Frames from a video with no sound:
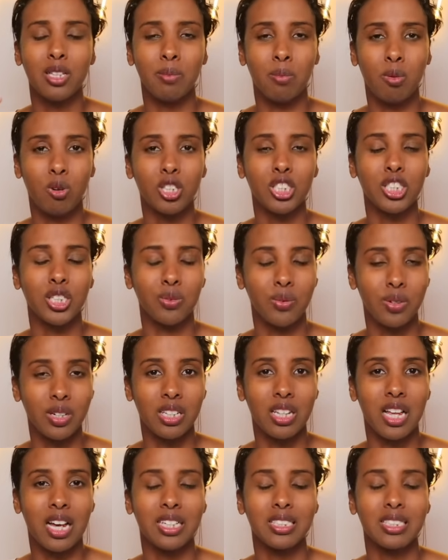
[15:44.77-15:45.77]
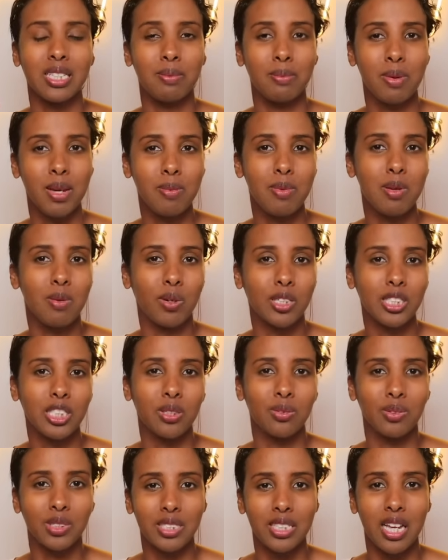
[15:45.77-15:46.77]
the more she realized that maybe what
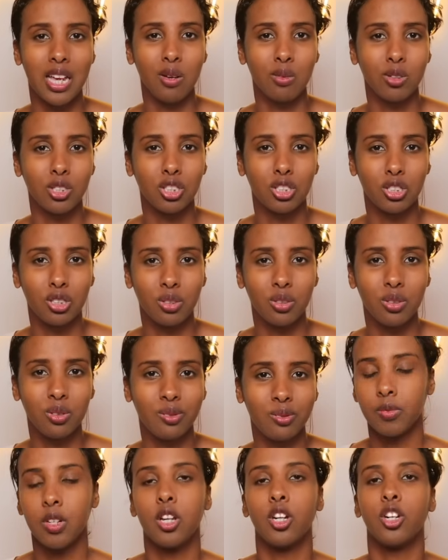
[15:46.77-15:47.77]
she was saying was true.